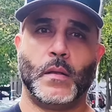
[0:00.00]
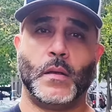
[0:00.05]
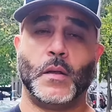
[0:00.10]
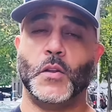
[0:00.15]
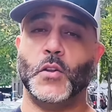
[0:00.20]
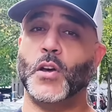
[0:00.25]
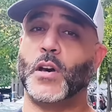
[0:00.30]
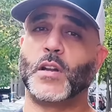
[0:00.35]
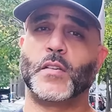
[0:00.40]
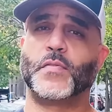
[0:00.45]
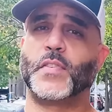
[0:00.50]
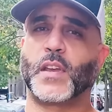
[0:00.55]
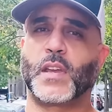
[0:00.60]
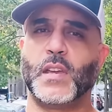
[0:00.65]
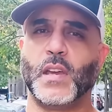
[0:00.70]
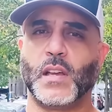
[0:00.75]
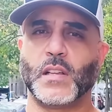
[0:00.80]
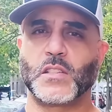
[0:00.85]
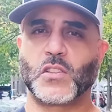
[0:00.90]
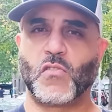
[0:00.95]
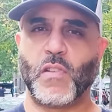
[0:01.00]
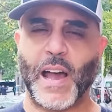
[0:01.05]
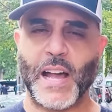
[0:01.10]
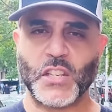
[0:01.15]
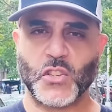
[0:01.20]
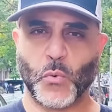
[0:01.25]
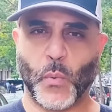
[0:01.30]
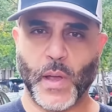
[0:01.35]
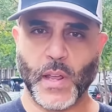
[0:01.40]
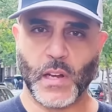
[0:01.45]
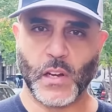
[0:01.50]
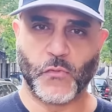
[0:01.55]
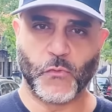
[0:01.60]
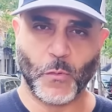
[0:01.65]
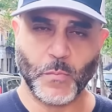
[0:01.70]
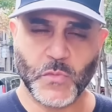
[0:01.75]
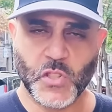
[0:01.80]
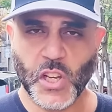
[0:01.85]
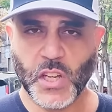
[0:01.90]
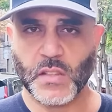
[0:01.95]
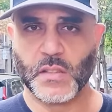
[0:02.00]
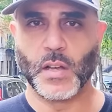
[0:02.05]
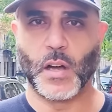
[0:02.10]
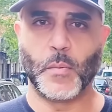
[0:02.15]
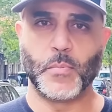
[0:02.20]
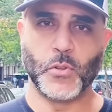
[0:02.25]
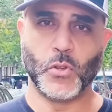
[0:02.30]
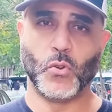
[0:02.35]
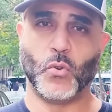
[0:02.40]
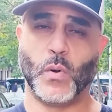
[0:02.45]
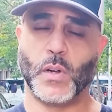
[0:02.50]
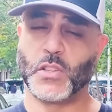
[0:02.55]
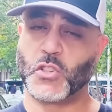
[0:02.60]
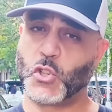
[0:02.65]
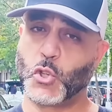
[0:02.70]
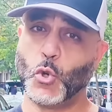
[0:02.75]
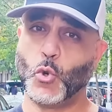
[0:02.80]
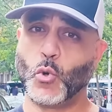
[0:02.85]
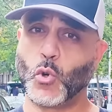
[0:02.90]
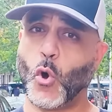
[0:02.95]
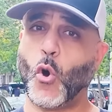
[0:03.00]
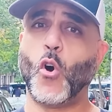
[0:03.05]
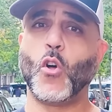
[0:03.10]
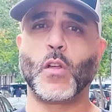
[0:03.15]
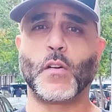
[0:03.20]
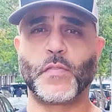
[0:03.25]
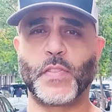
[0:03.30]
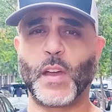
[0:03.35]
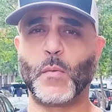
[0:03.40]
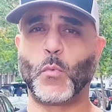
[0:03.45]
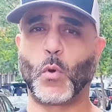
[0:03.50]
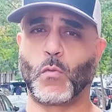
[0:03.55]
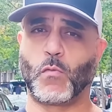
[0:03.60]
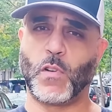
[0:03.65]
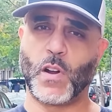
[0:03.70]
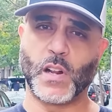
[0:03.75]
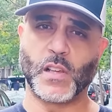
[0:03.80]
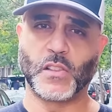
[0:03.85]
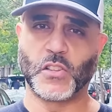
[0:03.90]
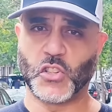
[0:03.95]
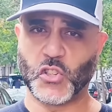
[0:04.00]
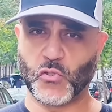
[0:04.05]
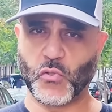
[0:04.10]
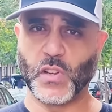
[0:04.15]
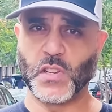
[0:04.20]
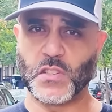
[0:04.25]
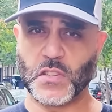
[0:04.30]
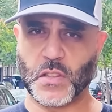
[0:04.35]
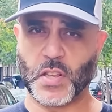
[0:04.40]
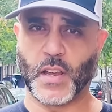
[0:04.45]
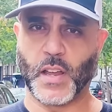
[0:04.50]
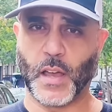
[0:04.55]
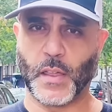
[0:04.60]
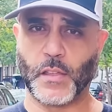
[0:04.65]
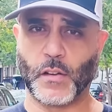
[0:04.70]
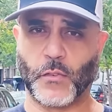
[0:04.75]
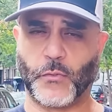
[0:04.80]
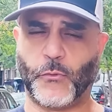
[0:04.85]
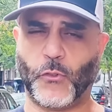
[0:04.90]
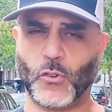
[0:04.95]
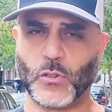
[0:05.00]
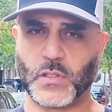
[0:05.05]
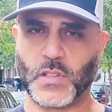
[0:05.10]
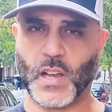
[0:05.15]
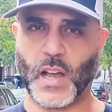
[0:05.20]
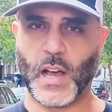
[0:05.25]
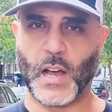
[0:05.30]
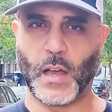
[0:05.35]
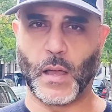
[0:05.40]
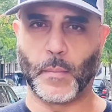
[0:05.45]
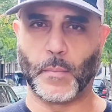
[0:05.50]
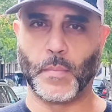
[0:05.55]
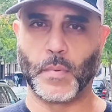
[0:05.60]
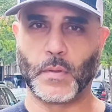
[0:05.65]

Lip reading: None of the kids graduated from GW, and soon all of them were running the streets together full-time.